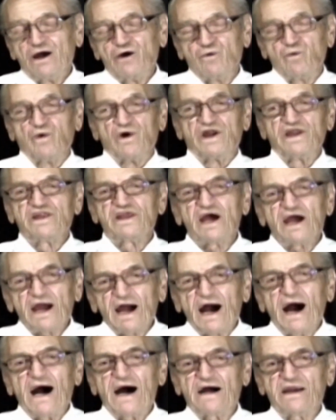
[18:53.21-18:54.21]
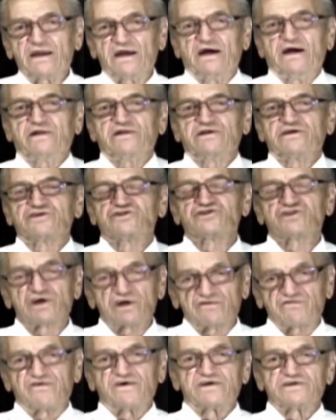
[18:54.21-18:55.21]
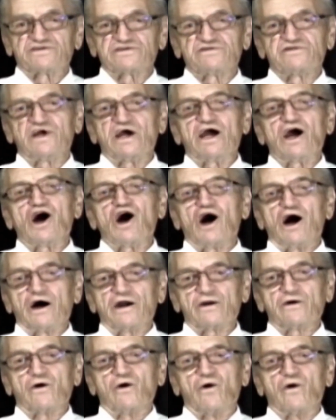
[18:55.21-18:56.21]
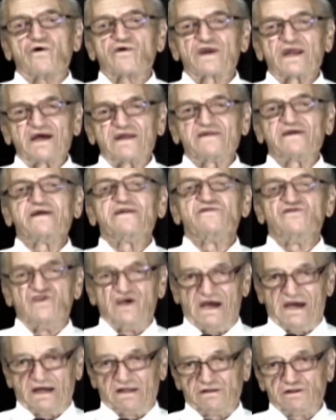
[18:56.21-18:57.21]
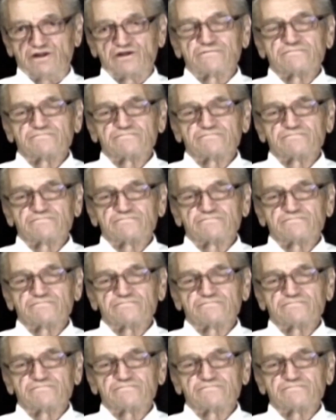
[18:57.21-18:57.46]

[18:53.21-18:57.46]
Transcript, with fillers: When they are at the surface, they are already dead.